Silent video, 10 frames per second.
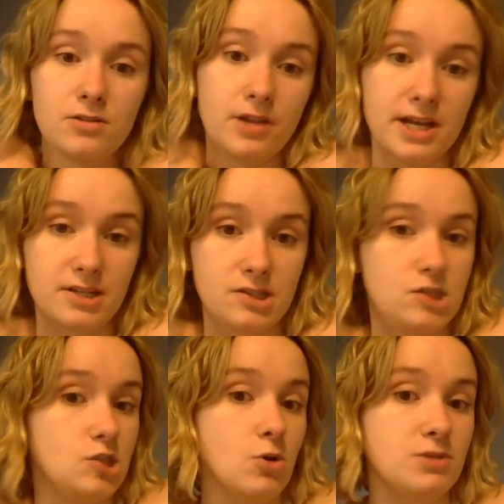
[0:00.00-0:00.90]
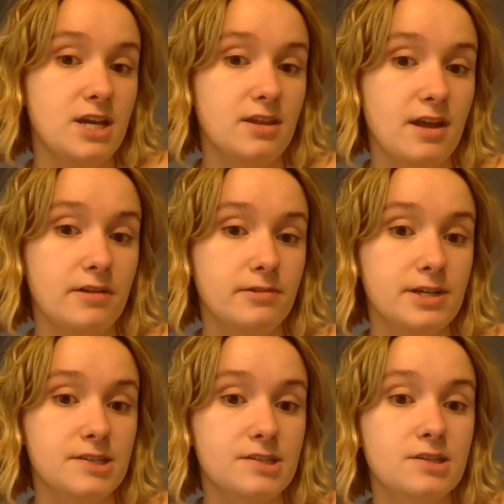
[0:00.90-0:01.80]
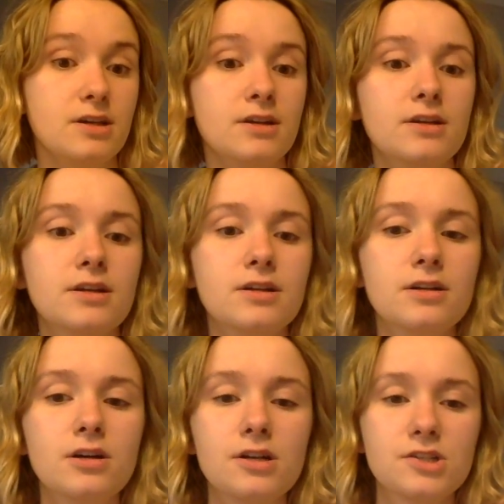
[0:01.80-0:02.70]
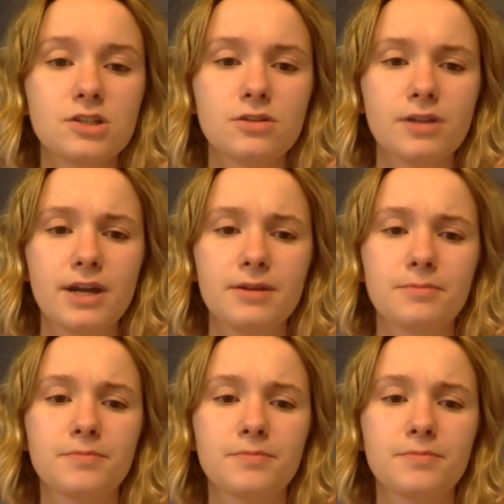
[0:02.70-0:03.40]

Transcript: like, don't take that risk. Also, like,